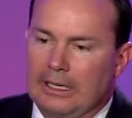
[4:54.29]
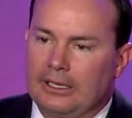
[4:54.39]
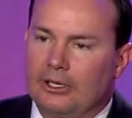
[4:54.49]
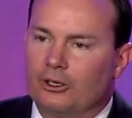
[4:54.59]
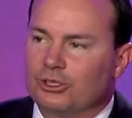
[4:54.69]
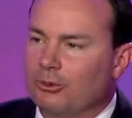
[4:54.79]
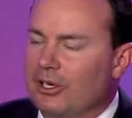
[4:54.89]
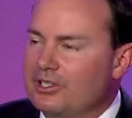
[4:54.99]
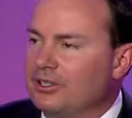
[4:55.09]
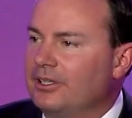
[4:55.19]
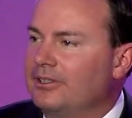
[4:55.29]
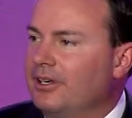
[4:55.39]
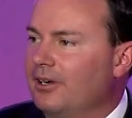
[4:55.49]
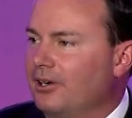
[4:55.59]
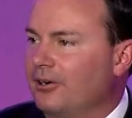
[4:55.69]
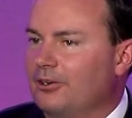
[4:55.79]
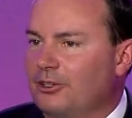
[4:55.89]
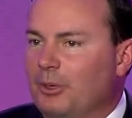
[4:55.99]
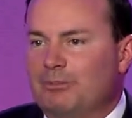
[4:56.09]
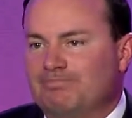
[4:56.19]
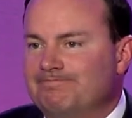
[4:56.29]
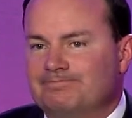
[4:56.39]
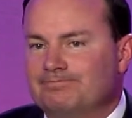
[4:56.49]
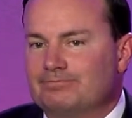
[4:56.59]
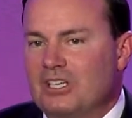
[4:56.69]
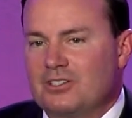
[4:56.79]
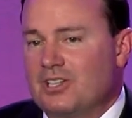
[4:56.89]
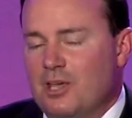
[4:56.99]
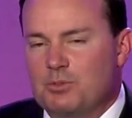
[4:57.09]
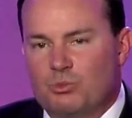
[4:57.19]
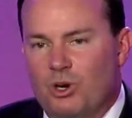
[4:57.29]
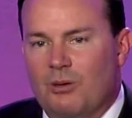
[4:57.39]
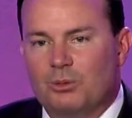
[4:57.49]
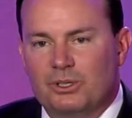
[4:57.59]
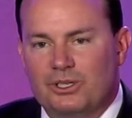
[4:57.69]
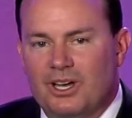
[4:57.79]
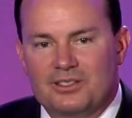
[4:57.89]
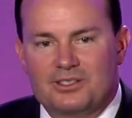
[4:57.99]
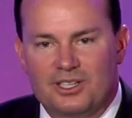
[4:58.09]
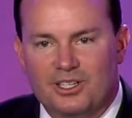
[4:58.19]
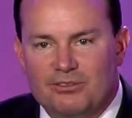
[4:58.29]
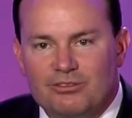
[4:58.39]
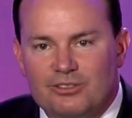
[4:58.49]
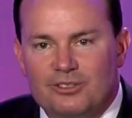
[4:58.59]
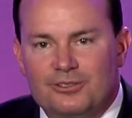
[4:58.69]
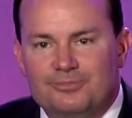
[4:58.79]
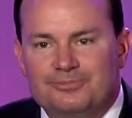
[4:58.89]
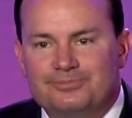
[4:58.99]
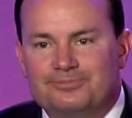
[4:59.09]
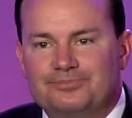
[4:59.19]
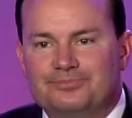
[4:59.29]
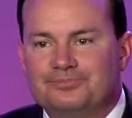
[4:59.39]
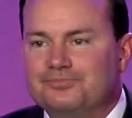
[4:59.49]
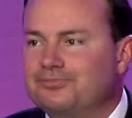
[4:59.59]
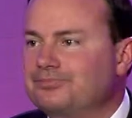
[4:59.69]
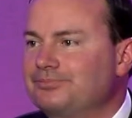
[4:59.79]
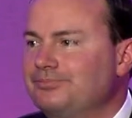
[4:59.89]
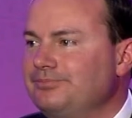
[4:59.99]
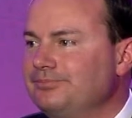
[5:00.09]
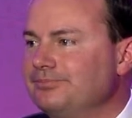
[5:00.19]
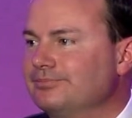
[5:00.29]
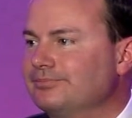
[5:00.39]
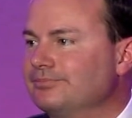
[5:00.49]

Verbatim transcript: And only recently did it occur to me his name's probably not Steve. yeah.